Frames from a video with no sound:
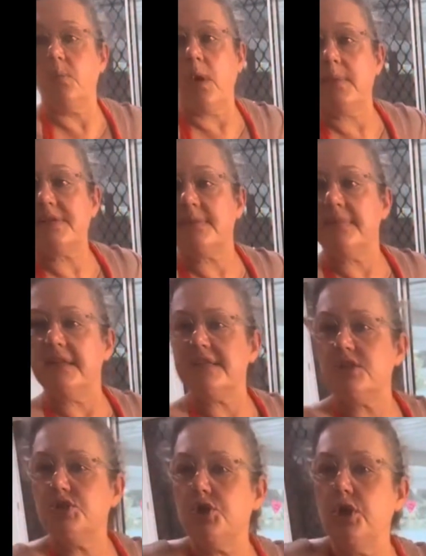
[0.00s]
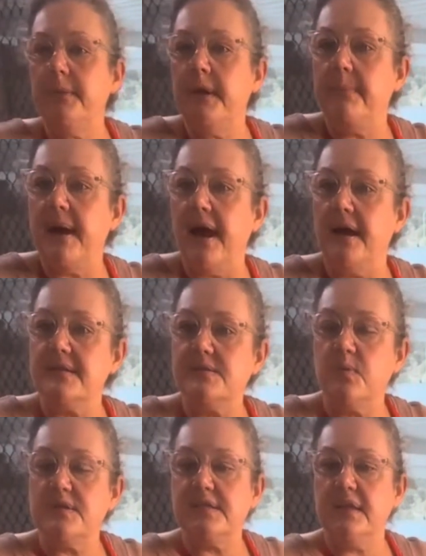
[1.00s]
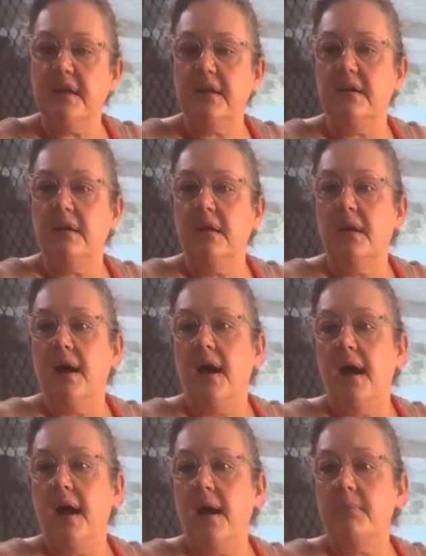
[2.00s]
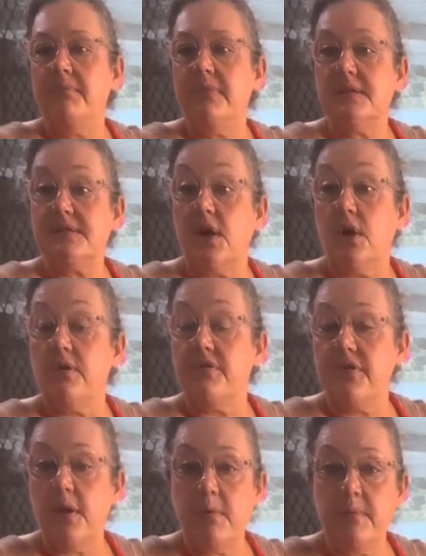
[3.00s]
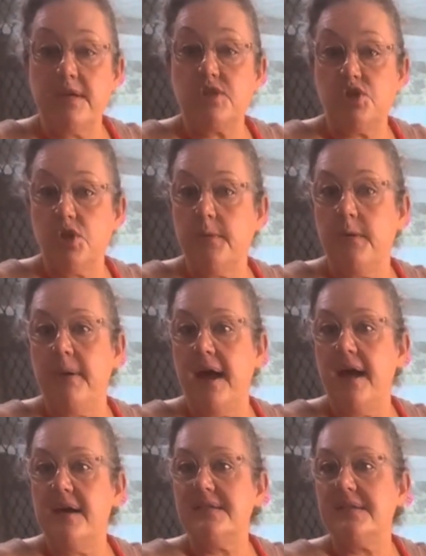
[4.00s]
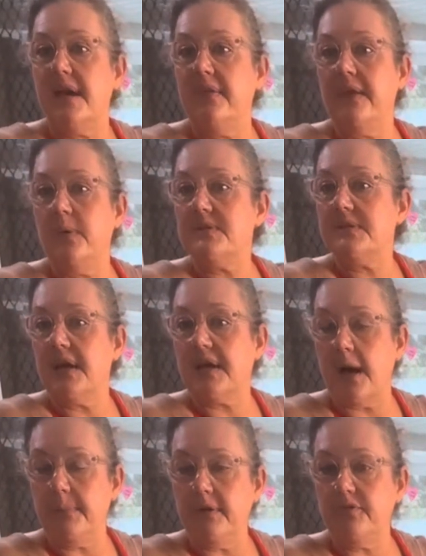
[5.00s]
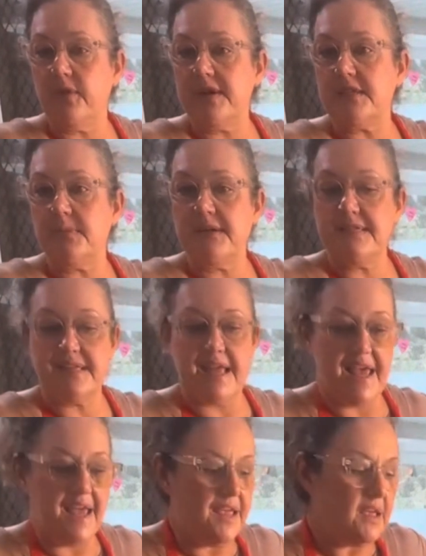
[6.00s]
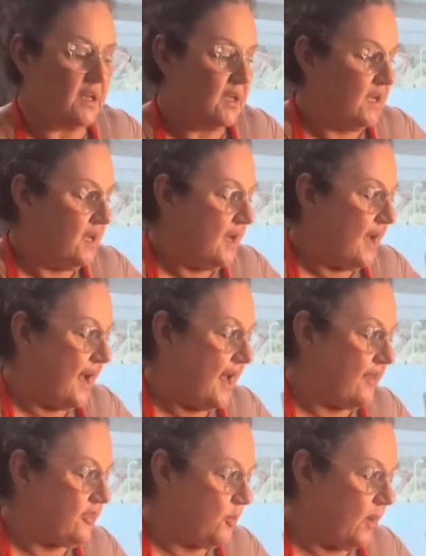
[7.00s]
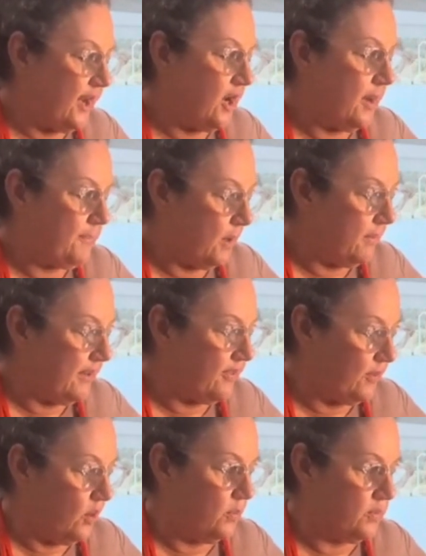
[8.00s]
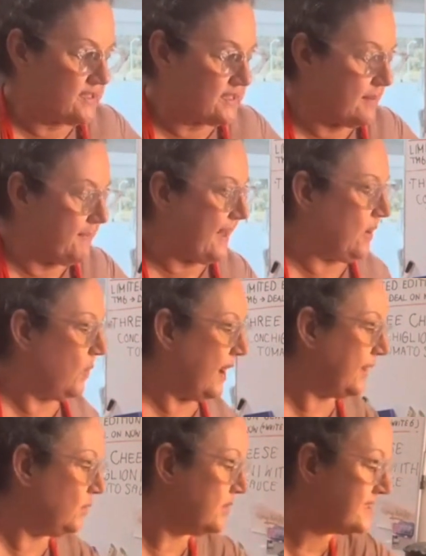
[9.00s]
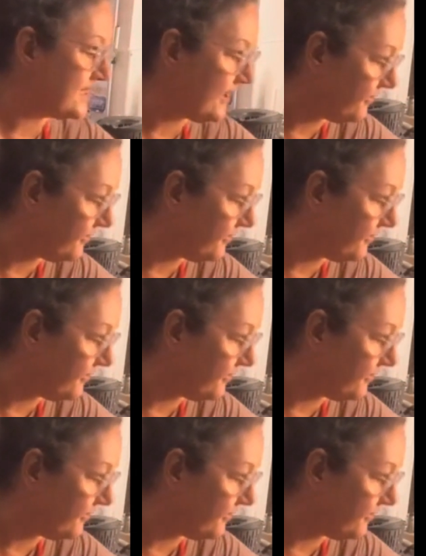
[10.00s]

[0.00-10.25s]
So what was it, Melissa? Jupiter bars, wasn't it? So Thermomix Jupiter bars, and there was a couple of recipes there. The one I probably thought was the better one was